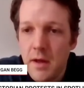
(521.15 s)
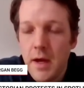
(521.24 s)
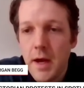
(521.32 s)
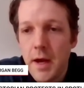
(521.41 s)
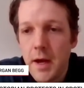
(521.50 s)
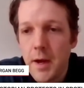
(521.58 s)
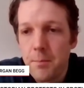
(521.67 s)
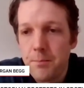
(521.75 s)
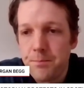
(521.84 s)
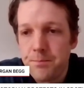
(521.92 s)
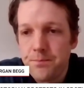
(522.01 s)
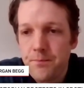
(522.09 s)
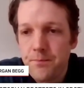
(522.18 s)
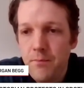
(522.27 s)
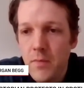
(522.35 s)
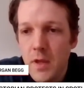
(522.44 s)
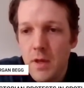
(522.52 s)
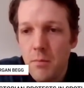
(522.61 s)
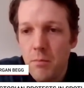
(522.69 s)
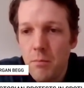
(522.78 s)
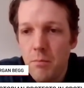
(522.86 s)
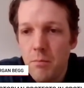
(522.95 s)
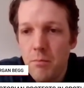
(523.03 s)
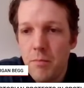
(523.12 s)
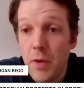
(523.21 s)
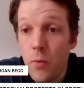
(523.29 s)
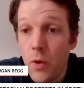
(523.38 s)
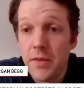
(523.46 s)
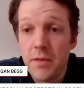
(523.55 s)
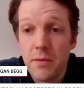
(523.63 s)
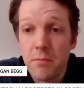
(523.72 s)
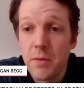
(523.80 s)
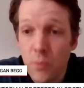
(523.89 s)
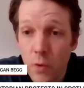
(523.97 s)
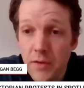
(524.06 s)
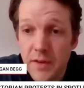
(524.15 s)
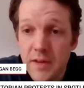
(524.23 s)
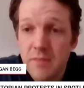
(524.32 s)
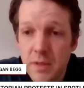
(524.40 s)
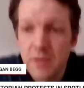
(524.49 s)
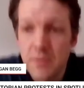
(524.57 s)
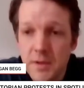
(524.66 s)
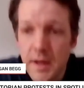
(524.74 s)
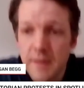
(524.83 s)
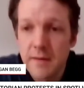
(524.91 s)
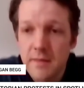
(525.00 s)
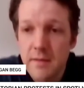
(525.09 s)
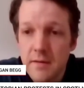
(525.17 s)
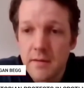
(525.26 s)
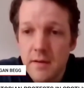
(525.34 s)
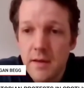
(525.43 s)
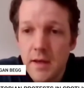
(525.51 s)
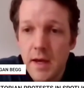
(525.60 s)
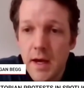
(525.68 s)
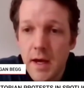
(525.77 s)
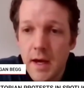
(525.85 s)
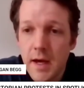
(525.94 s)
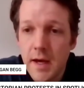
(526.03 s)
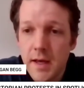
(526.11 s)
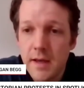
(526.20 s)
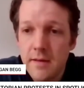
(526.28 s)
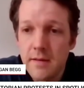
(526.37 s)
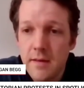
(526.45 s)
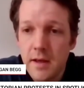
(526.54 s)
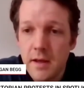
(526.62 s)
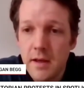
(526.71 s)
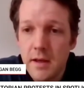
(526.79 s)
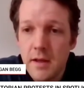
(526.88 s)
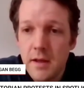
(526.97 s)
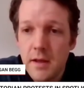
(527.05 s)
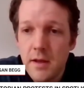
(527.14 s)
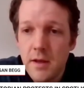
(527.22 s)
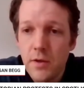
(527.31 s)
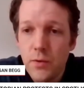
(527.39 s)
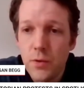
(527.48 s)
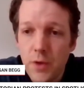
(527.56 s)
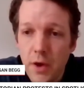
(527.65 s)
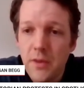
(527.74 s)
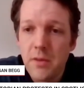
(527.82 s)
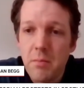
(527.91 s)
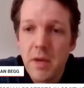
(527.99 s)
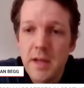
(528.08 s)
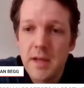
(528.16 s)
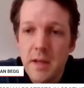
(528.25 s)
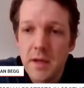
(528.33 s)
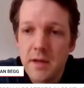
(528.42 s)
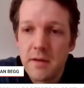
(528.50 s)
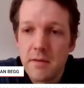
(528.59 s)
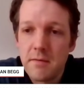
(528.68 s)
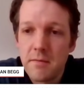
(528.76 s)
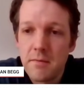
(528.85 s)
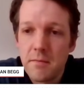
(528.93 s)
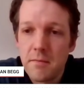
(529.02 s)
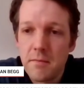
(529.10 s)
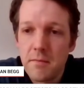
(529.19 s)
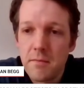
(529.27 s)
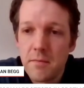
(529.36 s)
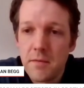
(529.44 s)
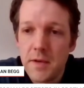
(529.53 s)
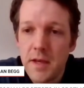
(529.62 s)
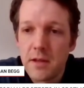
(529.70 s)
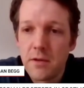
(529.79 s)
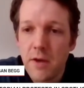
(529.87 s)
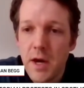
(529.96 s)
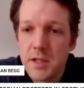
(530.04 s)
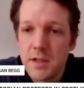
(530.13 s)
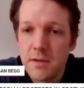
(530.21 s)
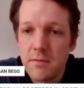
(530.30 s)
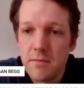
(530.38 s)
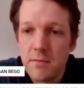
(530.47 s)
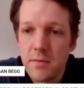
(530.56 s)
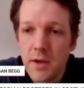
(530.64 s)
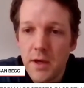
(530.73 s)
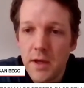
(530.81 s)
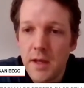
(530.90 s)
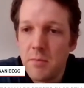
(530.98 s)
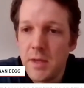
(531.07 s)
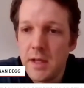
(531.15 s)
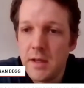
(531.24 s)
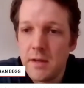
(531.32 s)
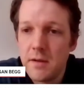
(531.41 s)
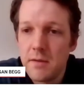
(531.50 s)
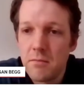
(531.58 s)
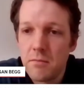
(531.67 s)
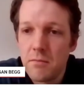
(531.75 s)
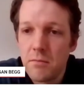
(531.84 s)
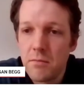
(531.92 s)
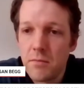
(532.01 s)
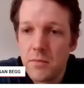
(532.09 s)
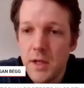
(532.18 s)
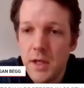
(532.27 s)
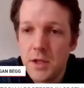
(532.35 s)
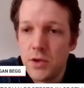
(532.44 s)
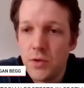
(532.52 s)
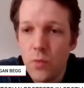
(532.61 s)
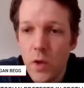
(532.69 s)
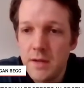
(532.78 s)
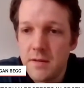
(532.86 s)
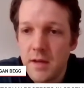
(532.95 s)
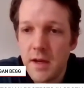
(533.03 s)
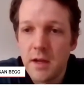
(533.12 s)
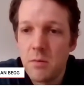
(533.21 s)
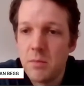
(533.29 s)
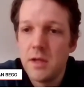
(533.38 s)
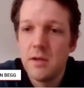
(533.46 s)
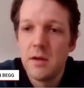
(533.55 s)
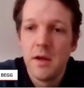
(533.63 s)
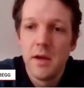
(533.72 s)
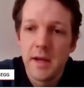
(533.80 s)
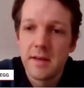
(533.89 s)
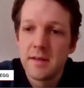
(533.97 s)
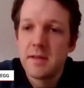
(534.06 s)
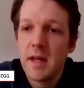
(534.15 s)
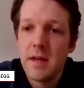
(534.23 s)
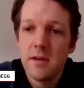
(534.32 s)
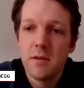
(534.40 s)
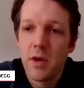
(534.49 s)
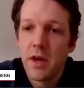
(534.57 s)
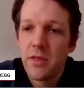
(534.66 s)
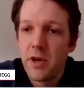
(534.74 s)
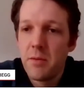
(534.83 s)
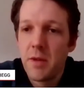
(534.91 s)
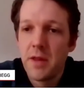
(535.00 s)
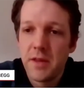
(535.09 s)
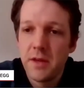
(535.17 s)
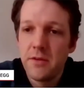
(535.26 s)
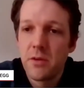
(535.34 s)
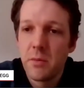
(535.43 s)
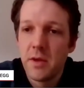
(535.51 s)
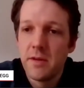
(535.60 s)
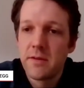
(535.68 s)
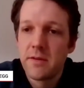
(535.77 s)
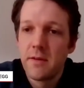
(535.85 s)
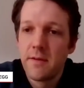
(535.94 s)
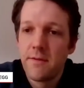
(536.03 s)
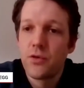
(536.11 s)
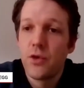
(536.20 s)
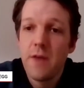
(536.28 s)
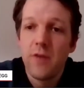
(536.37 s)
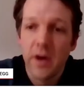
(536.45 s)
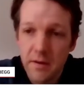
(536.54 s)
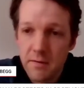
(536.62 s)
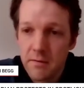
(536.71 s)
But what this bill does is that, well, no, the pandemic declaration can be issued once and it can be extended by 3-month increments forever.